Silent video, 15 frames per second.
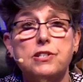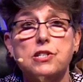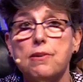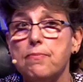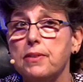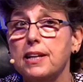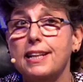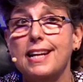
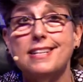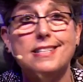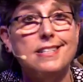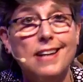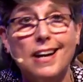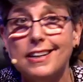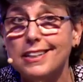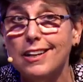something that's
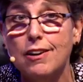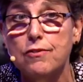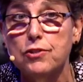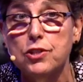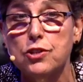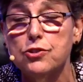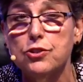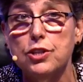not
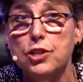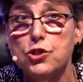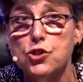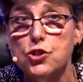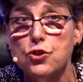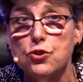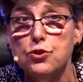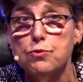covered under the
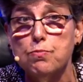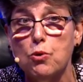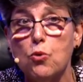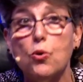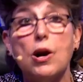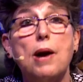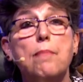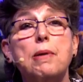insurance
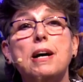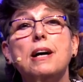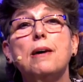program,